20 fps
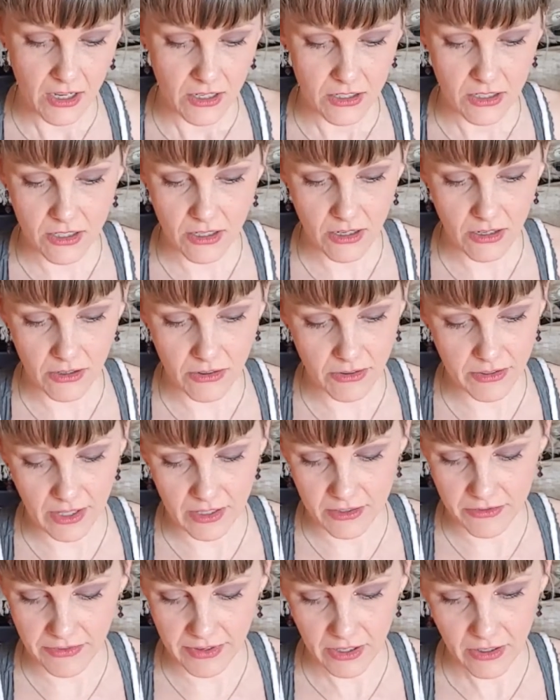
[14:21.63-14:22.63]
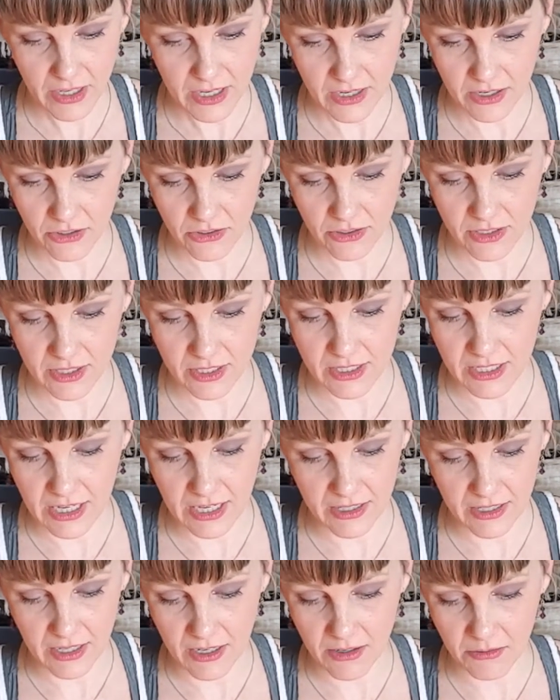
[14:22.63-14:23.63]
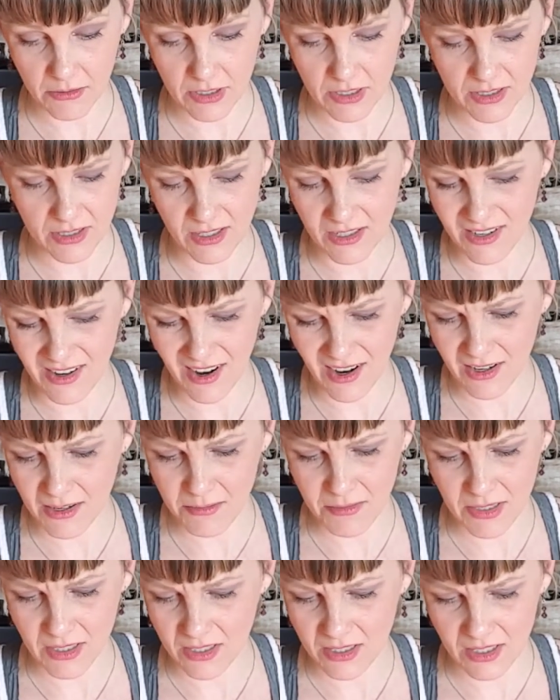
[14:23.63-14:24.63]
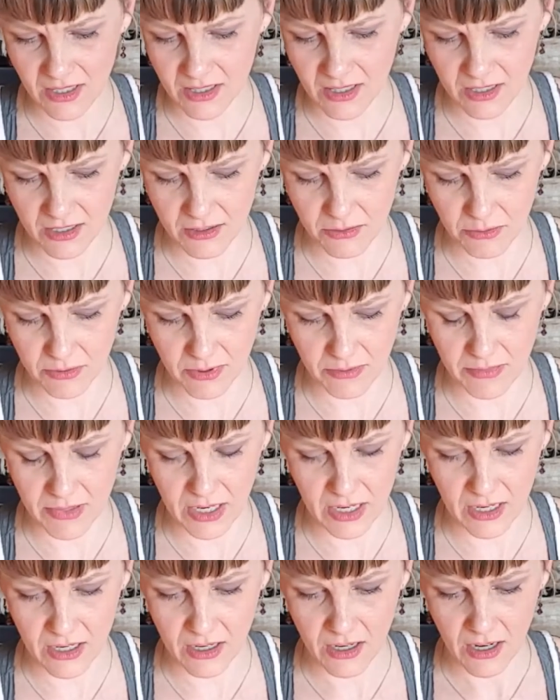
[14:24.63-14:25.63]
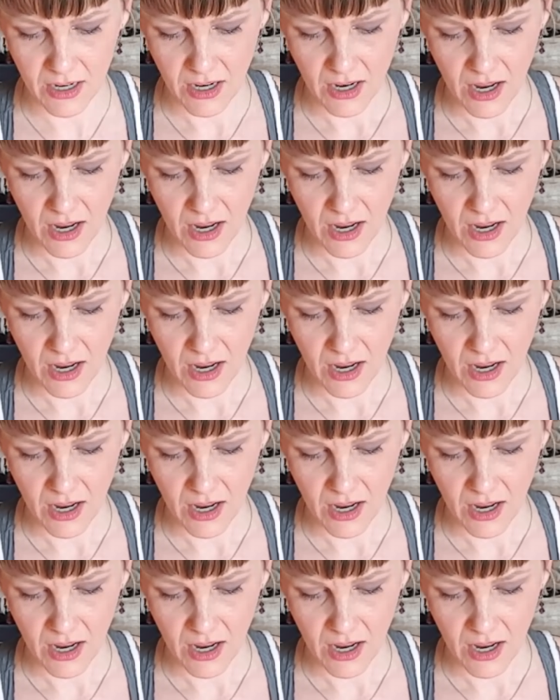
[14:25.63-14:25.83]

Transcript: So that's very interesting that it was anonymous, that this woman